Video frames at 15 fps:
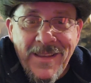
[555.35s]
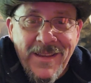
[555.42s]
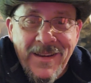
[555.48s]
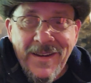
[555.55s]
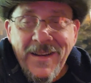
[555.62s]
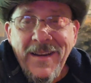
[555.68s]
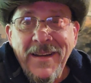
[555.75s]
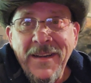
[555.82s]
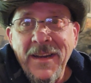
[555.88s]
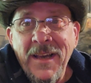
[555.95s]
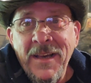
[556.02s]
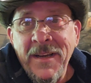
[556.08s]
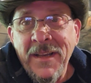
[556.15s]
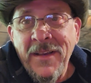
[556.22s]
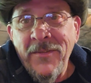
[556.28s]
Ain't
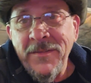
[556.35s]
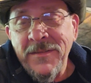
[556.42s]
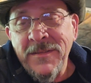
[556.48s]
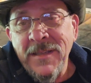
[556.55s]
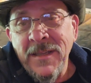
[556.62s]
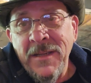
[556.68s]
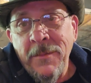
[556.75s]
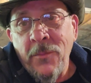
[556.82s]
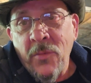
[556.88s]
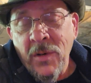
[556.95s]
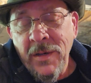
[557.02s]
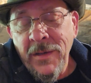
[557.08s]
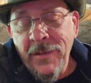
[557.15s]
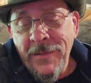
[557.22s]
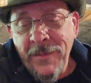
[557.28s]
none of it seem
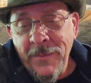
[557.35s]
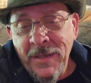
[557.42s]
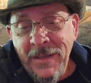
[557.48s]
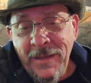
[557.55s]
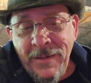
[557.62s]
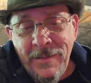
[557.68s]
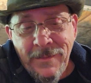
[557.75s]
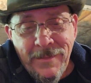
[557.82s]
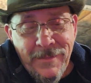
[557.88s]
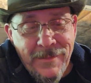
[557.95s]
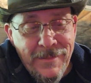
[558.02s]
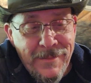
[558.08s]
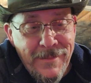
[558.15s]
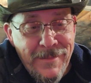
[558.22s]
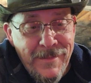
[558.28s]
real to me.
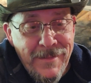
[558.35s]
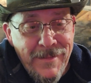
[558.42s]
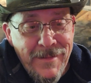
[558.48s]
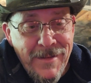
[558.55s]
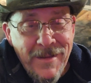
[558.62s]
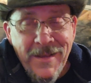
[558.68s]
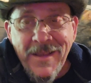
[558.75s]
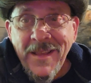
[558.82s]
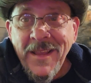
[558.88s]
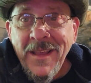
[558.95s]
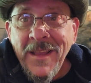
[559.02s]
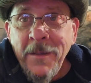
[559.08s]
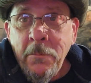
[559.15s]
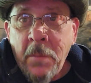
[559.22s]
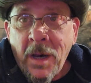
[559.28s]

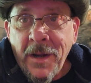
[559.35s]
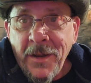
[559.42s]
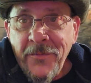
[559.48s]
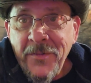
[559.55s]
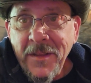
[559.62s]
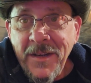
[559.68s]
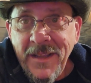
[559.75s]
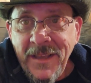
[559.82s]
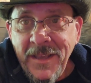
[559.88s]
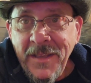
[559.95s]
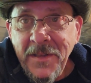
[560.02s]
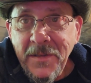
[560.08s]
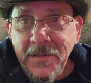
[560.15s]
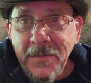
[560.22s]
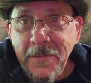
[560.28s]
But if it
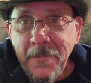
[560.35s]
is,